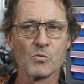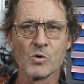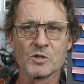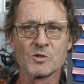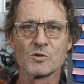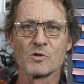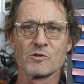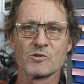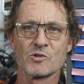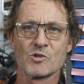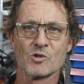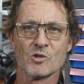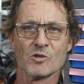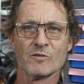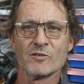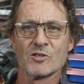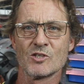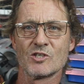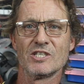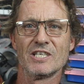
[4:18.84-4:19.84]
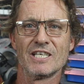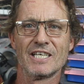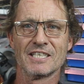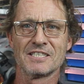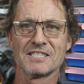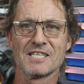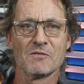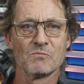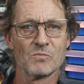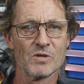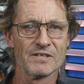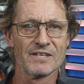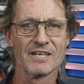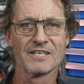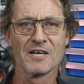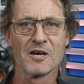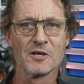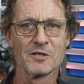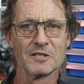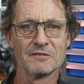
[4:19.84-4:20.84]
what sort of service do you get done where they don't